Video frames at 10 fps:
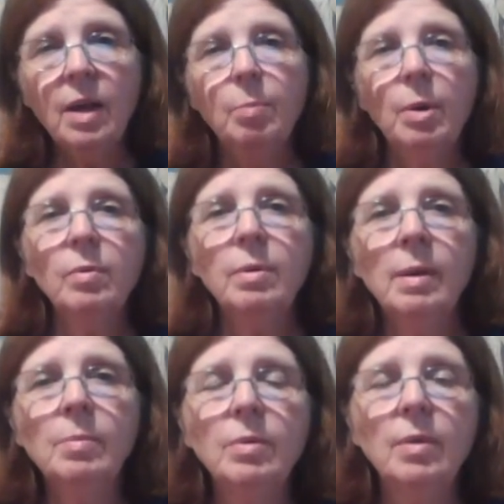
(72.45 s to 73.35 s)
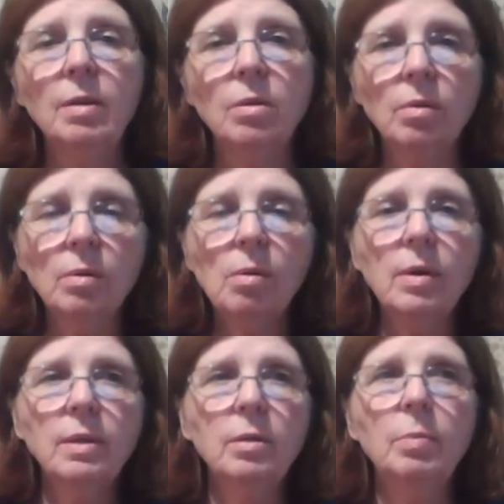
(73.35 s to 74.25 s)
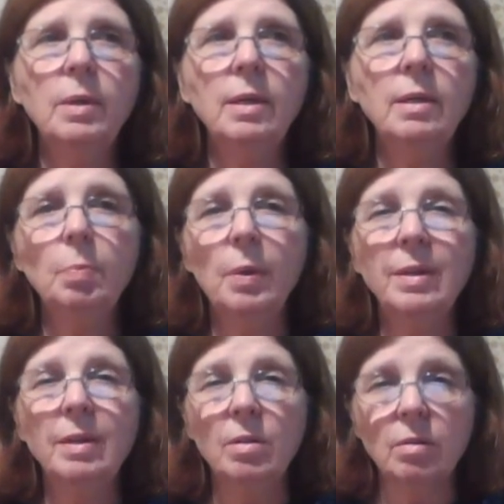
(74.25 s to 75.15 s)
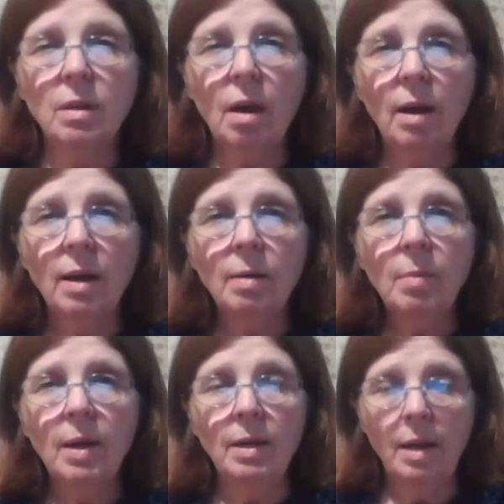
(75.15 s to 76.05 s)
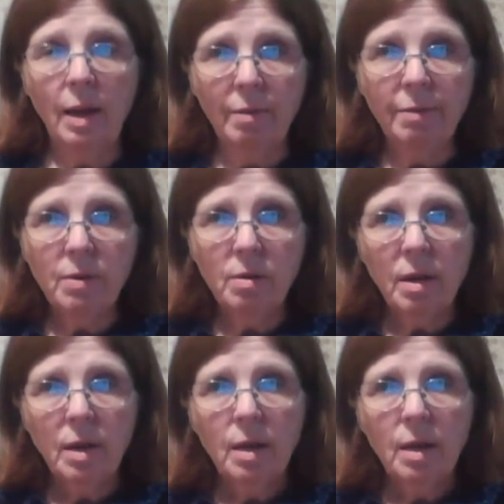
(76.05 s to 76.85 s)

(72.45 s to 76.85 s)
but remember that you're going to be spending your time and effort